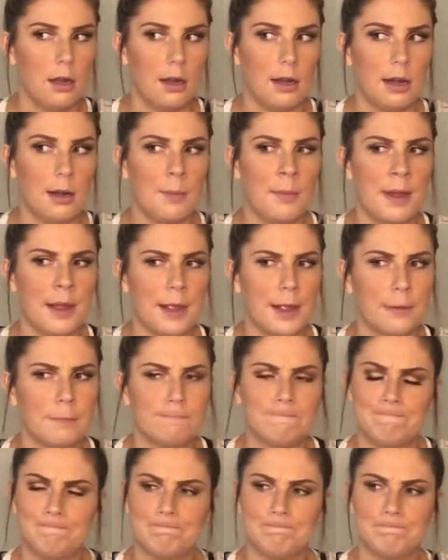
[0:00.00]
And I'm like,
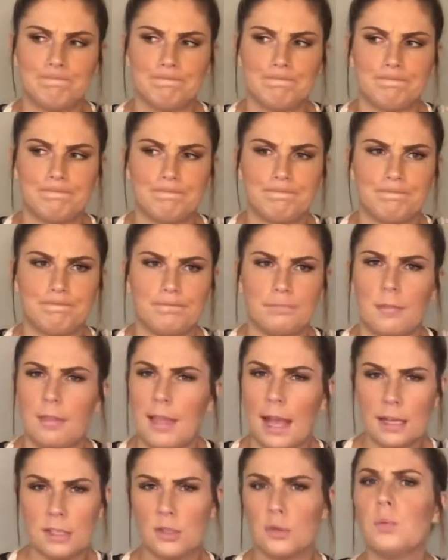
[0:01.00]

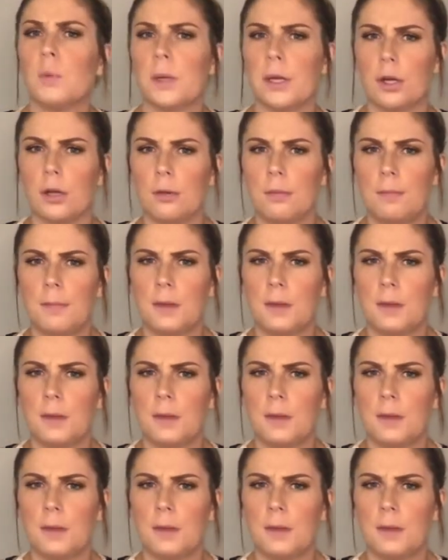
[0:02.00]
that's weird